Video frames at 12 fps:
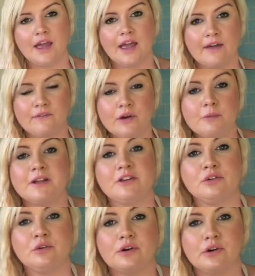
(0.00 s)
If you're a bit
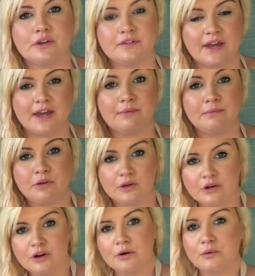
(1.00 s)
short on time, you
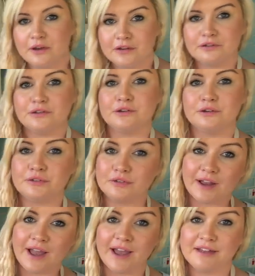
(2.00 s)
can always use your
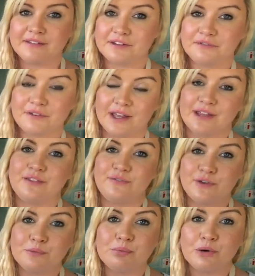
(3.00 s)
handy friend, the
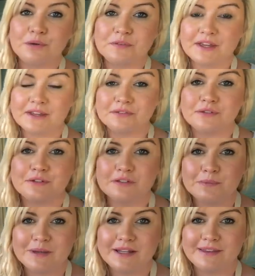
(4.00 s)
food processor, to
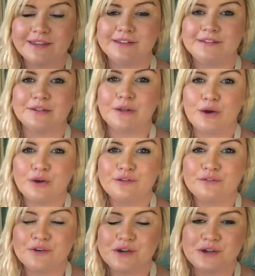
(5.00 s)
speed things along
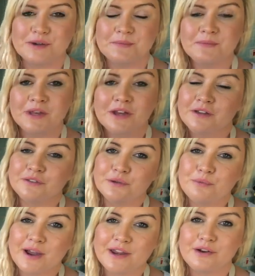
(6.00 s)
for you. So
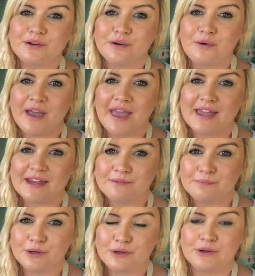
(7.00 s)
why not go ahead
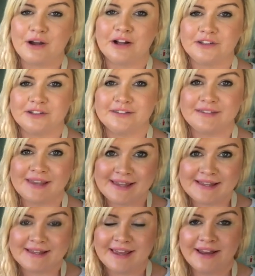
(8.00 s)
and put your onions
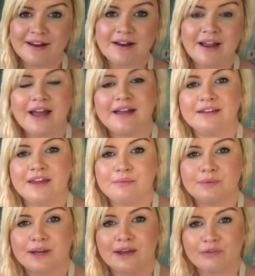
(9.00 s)
in there, and then
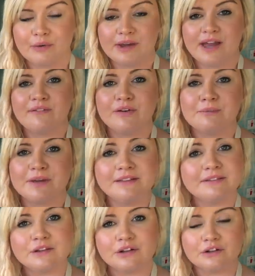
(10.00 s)
whenever we have our
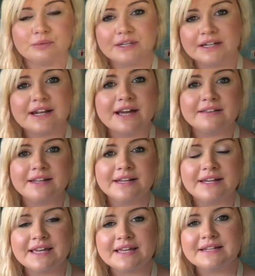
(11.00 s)
mince cooked, we can add
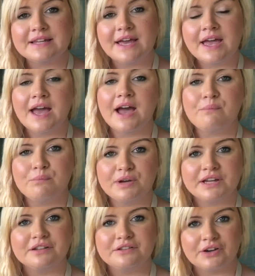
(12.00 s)
that in and
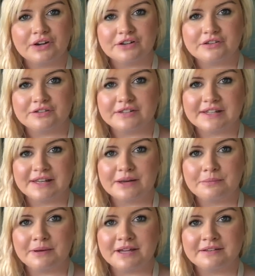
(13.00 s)
break it down just a
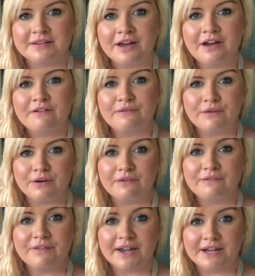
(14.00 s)
little bit for a
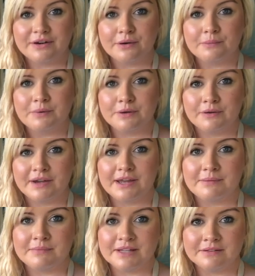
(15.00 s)
finer
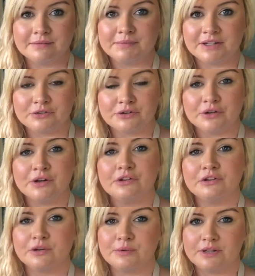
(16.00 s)
pureed mince mixture
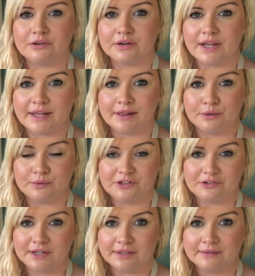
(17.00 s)
to go into our cannelloni
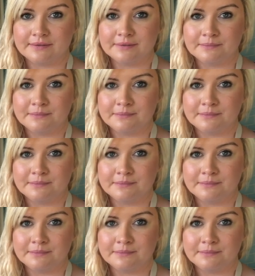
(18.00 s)
shells.